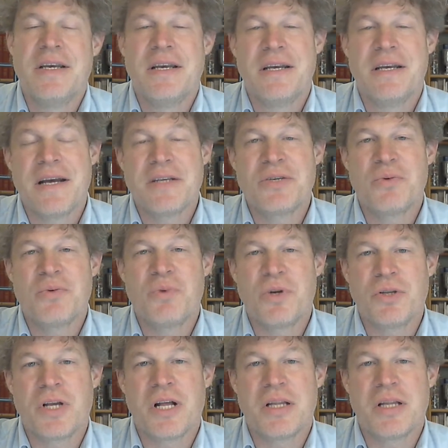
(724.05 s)
And as the
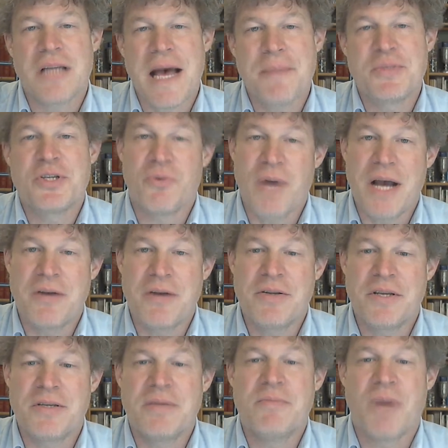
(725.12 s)
world collapsed around
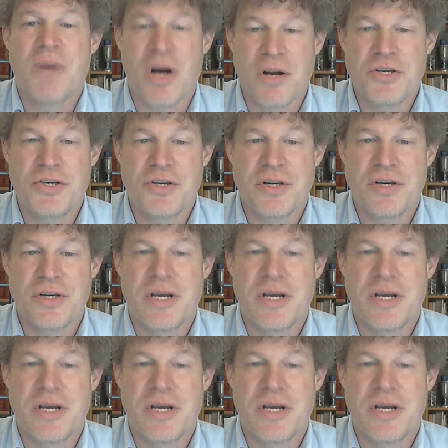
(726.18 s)
us in March,